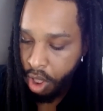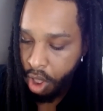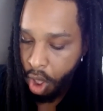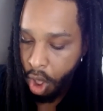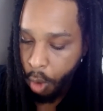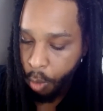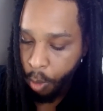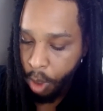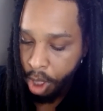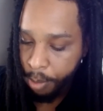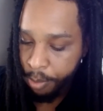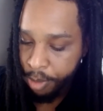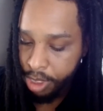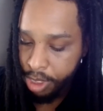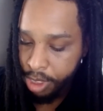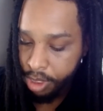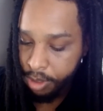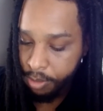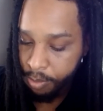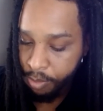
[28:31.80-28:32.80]
all while
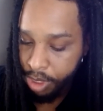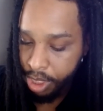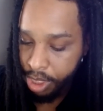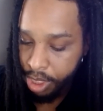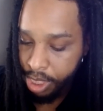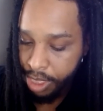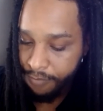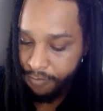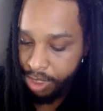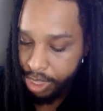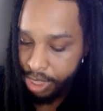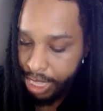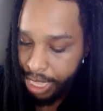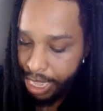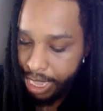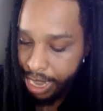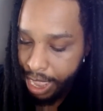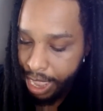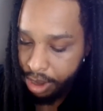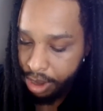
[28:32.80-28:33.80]
be, being given
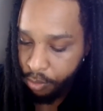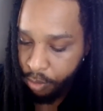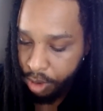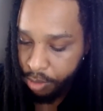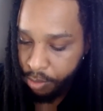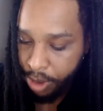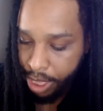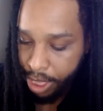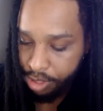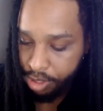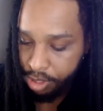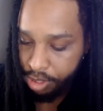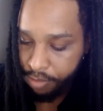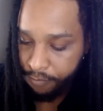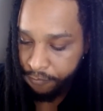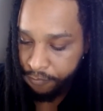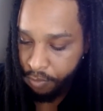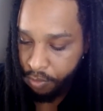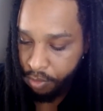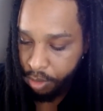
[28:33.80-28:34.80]
inadequate rations
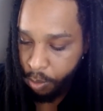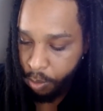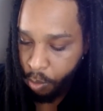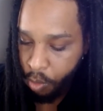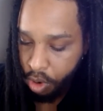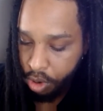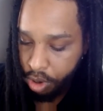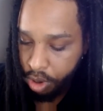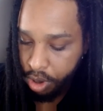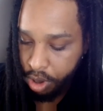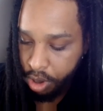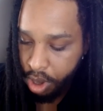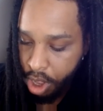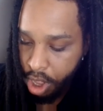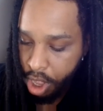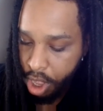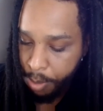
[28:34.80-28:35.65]
of food and water